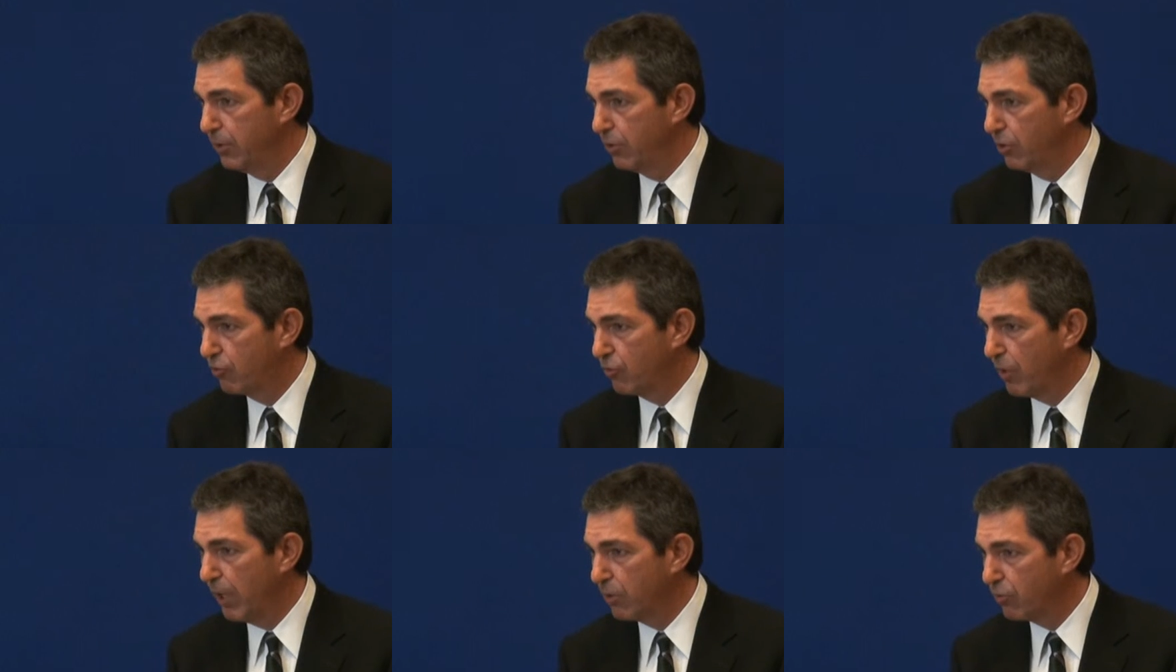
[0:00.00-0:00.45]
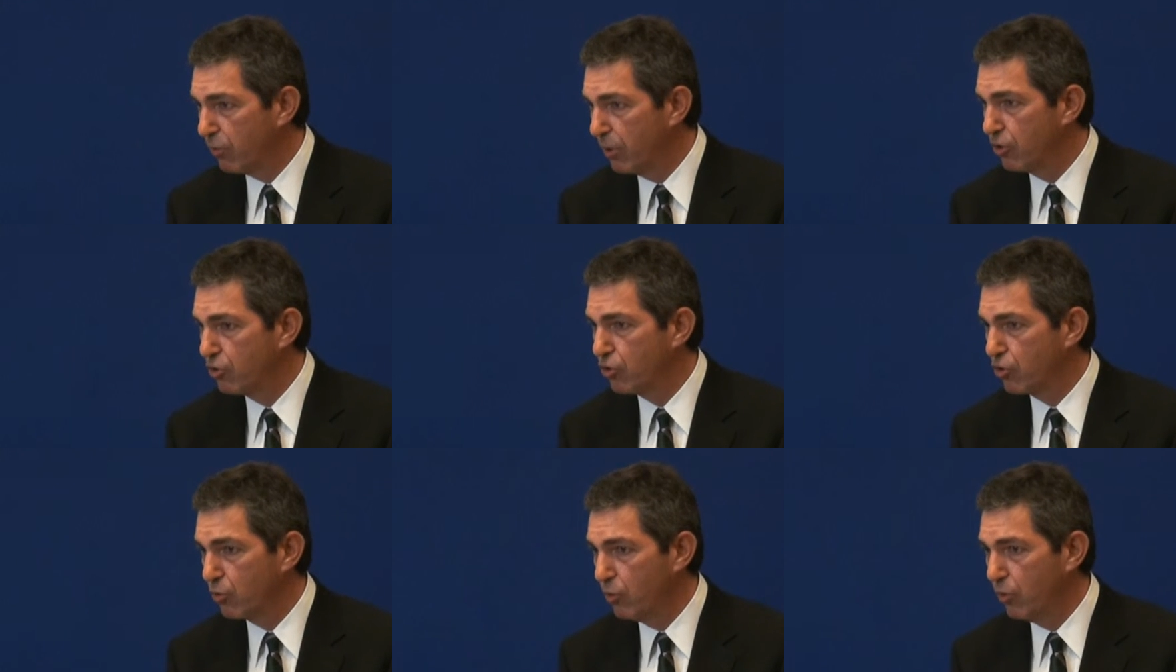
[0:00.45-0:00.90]
to try to
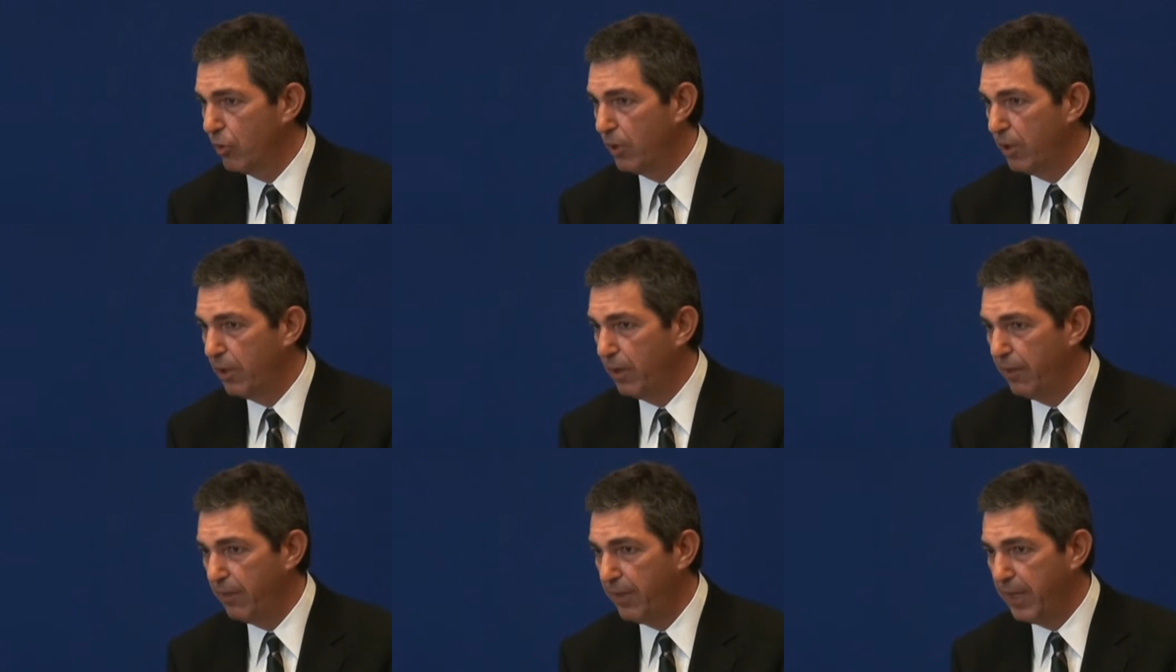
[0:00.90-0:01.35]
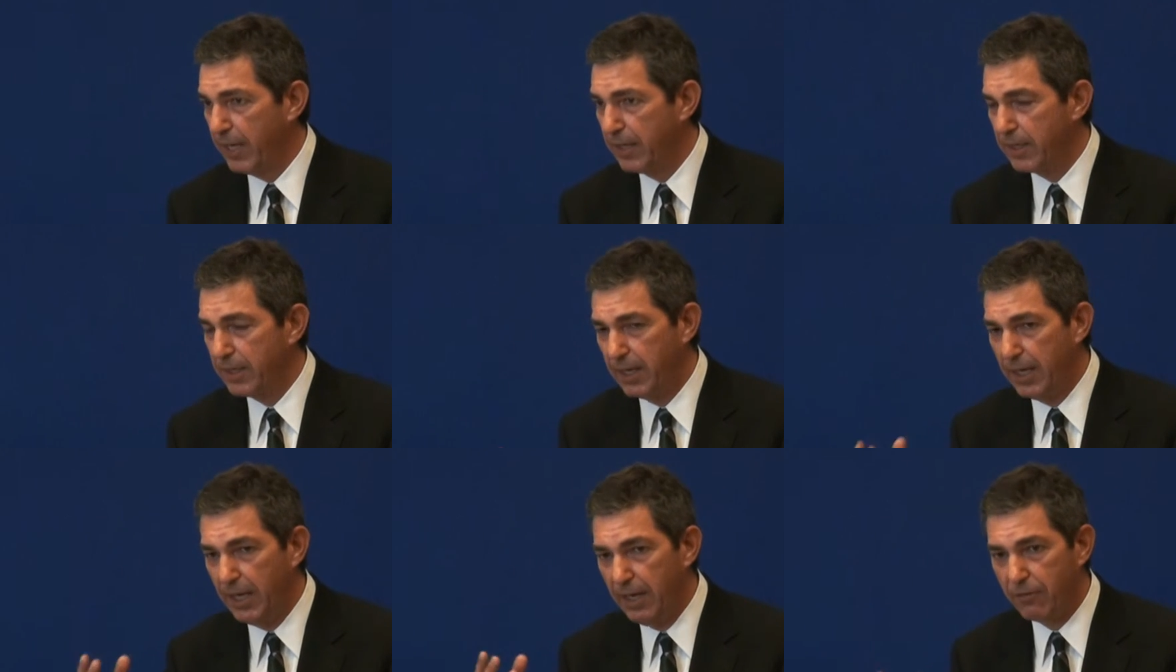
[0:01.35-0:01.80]
ensure
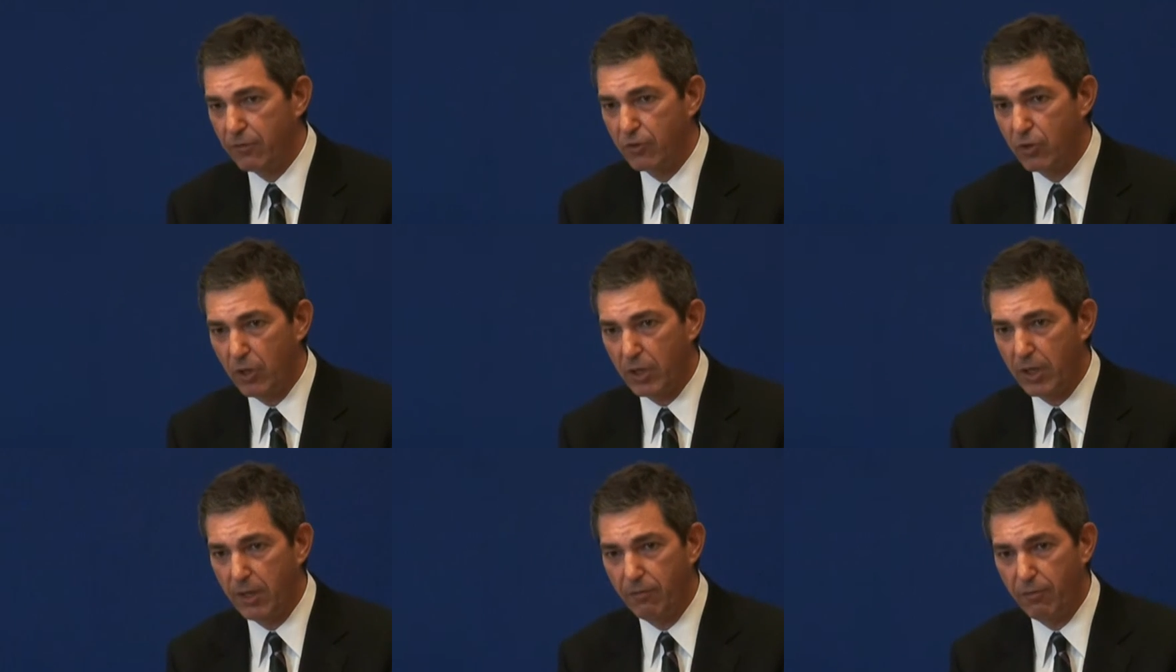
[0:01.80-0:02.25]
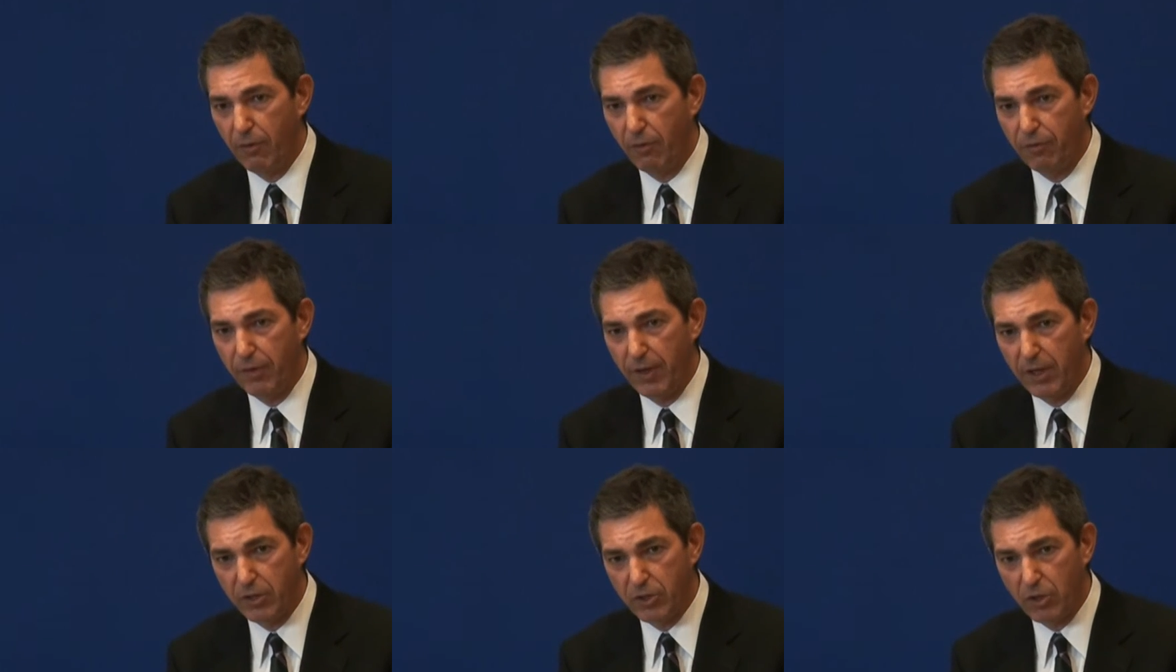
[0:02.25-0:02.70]
that if Turkey
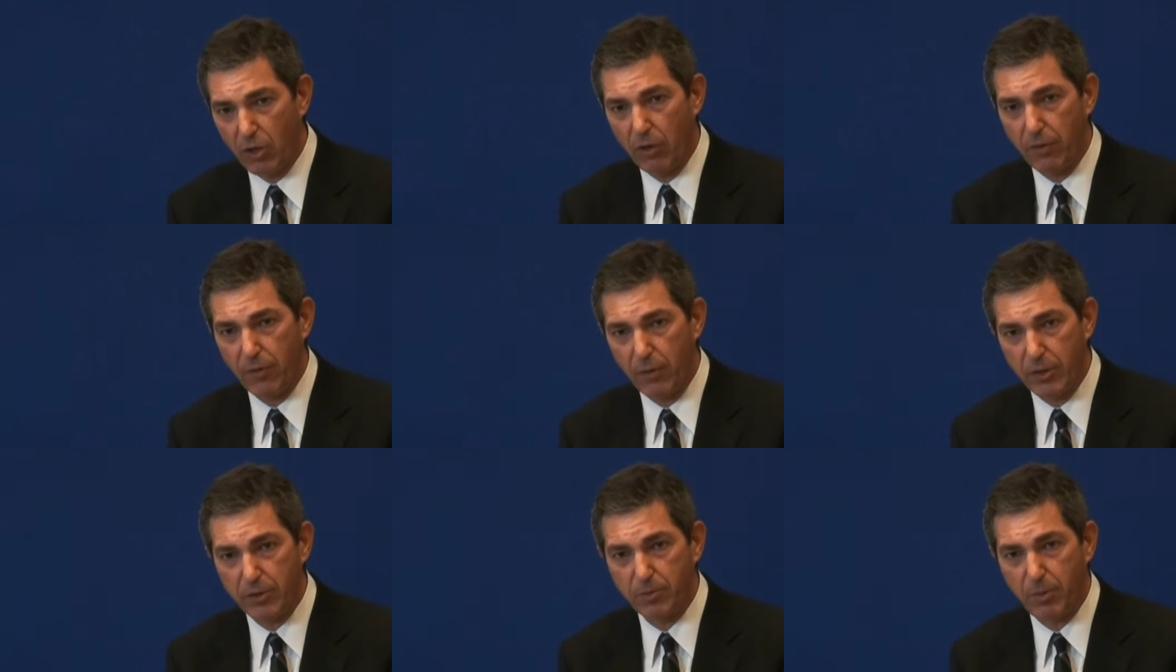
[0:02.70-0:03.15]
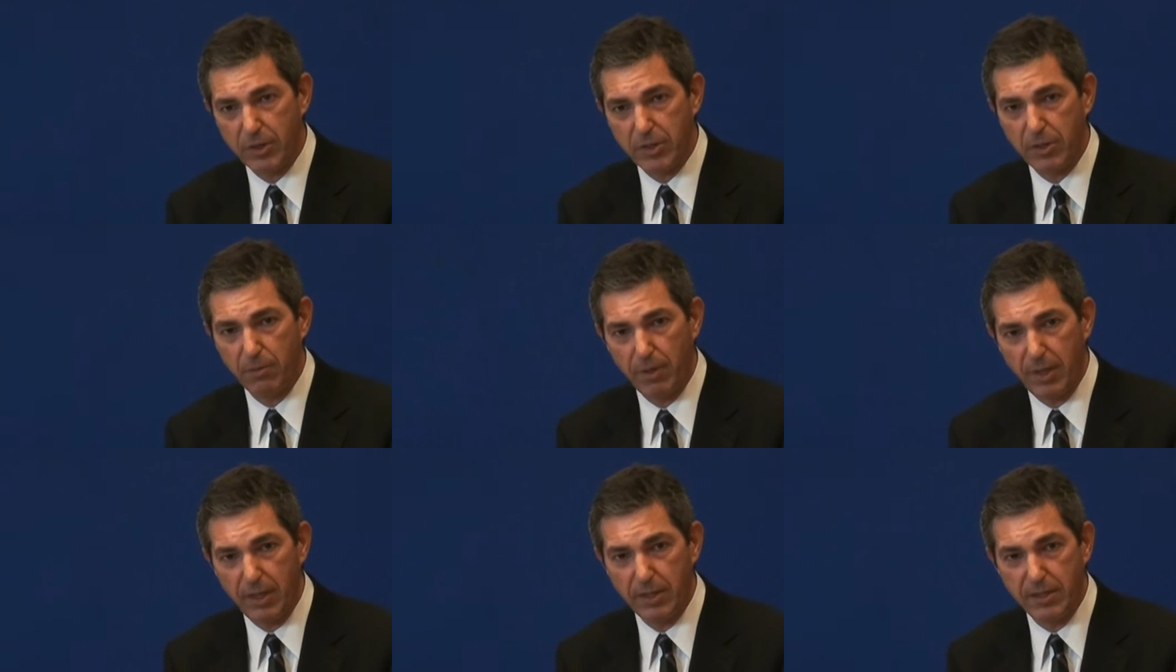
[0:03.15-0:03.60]
fulfills all the
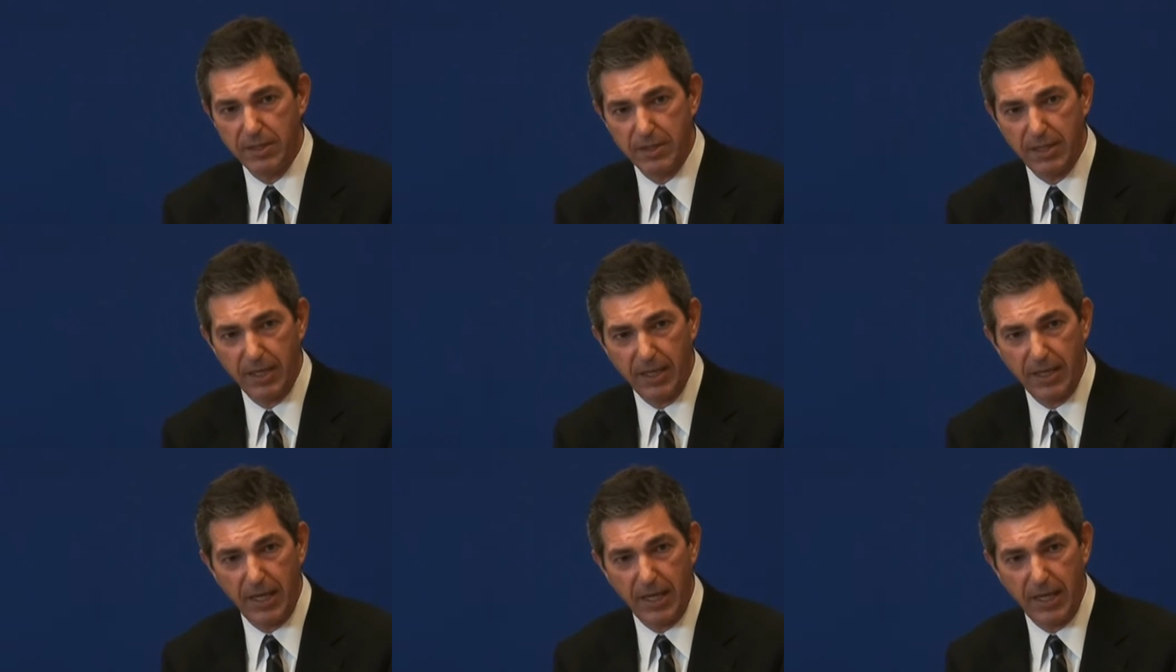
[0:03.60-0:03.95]
responsibilities that